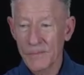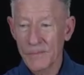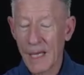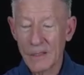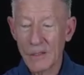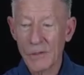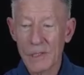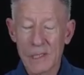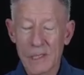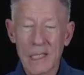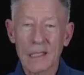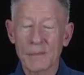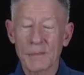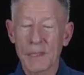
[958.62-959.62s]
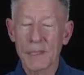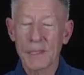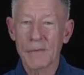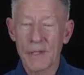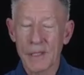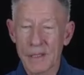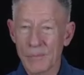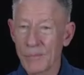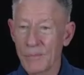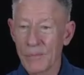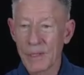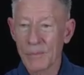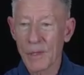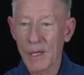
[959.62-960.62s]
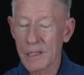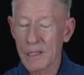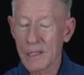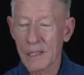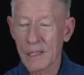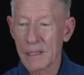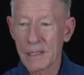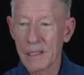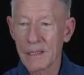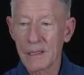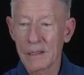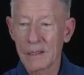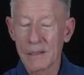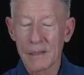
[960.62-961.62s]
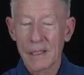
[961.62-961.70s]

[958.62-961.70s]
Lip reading: I do it seldom enough that the process is still